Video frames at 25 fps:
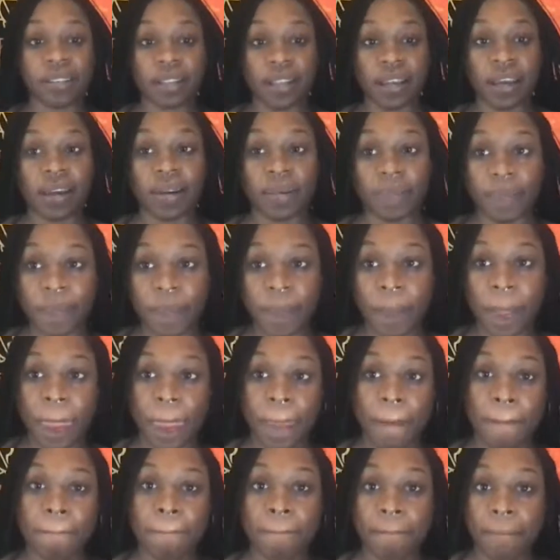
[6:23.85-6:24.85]
Like
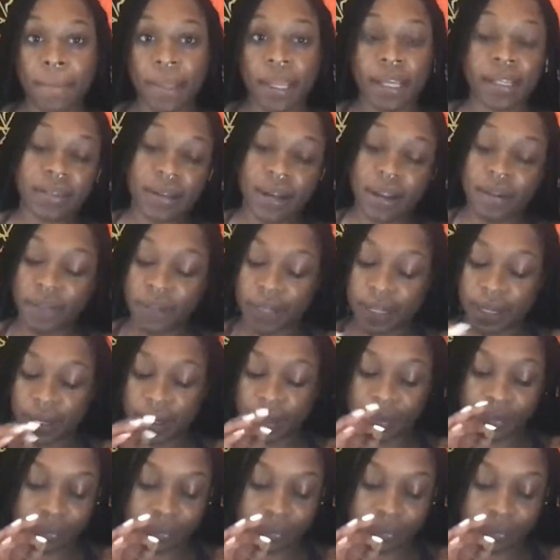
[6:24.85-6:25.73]
that's what I feel like.